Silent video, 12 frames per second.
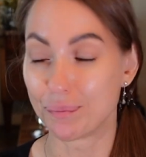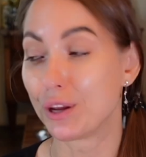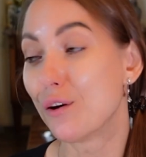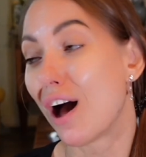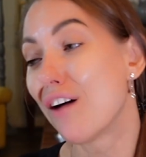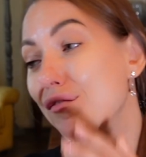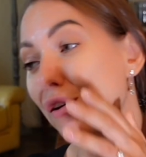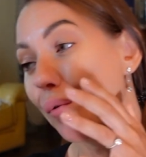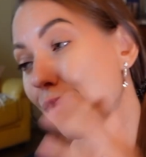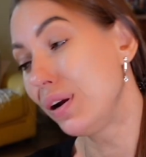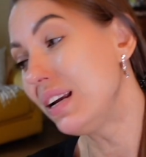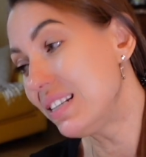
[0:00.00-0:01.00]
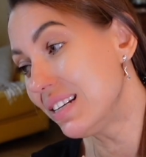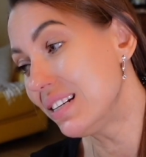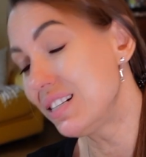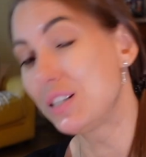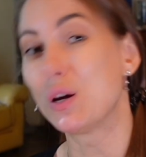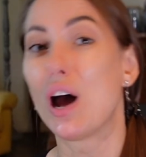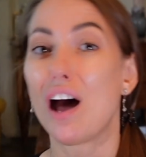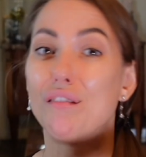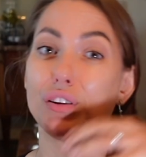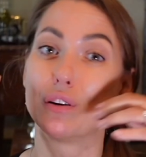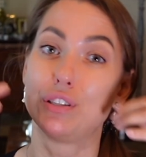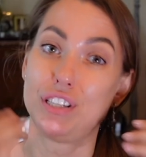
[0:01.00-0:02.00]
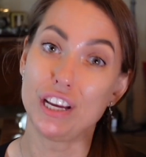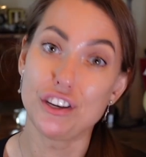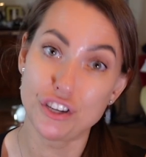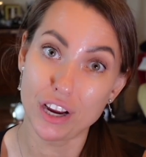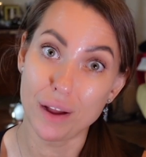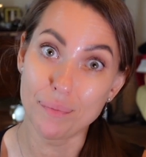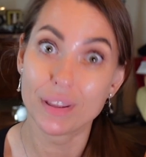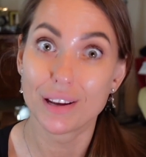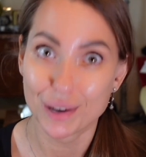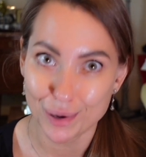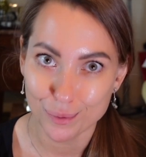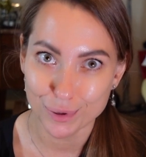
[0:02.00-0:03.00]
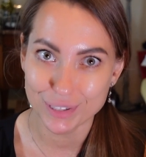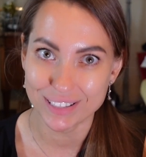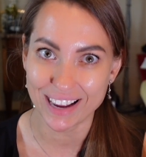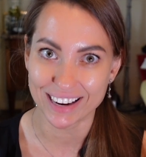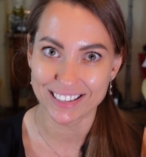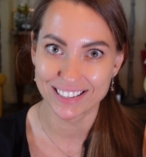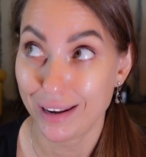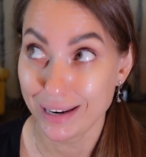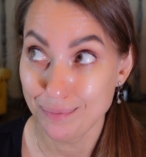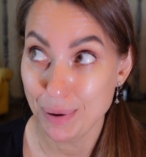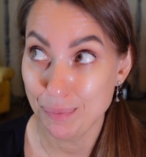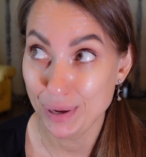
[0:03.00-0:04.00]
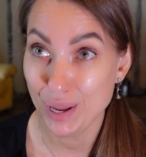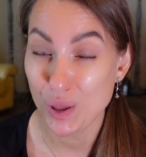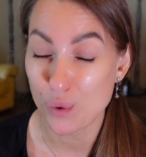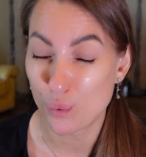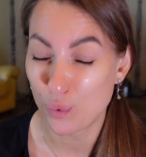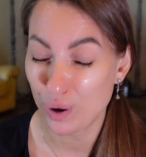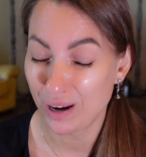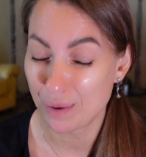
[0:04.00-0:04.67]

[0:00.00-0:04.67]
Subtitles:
you have your reasons, you have your teacher. What's next? Let me be really